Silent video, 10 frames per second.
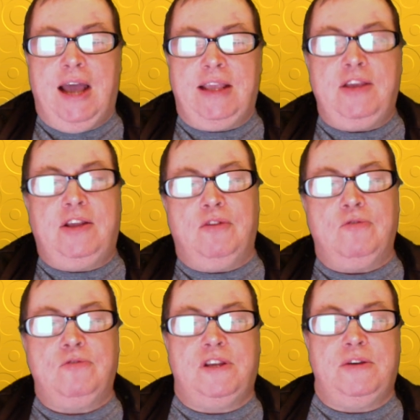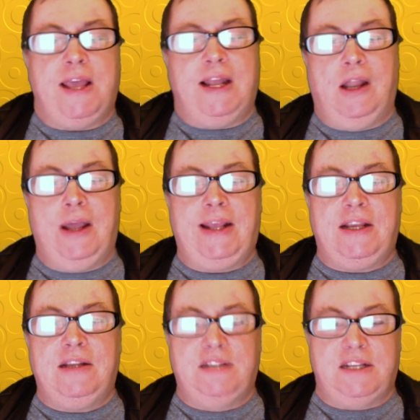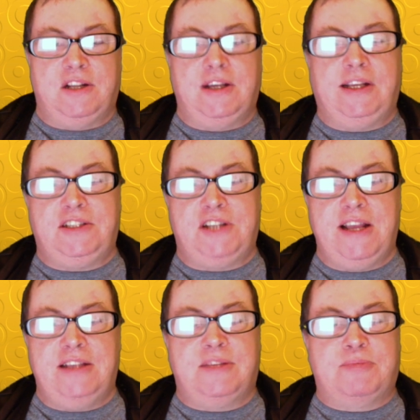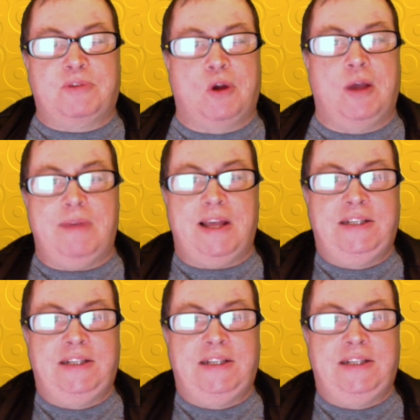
You can also hit like, dislike, share, subscribe,